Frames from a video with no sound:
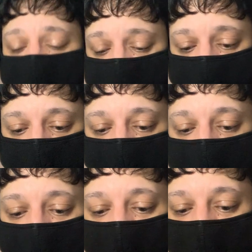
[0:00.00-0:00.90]
So
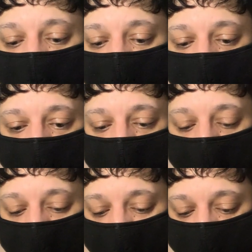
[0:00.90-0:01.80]
yeah,
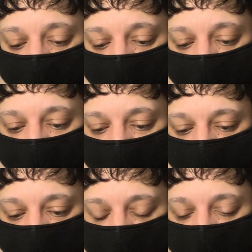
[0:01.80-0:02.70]
making sure that
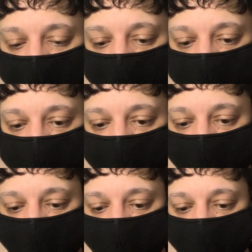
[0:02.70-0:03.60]
that was
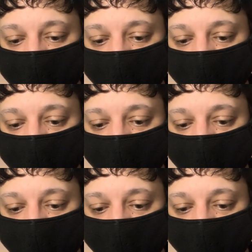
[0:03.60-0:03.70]
clear.